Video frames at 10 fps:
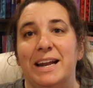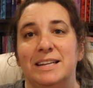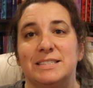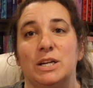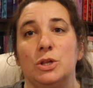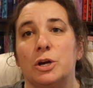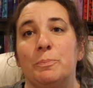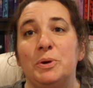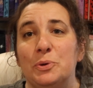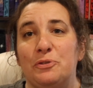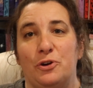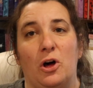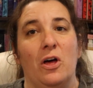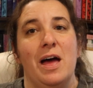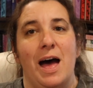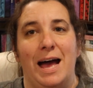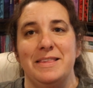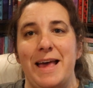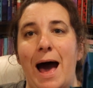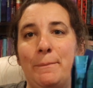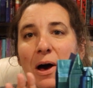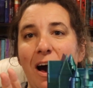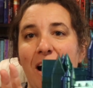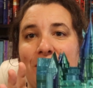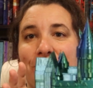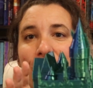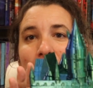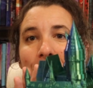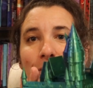and it's going to look beautiful on top of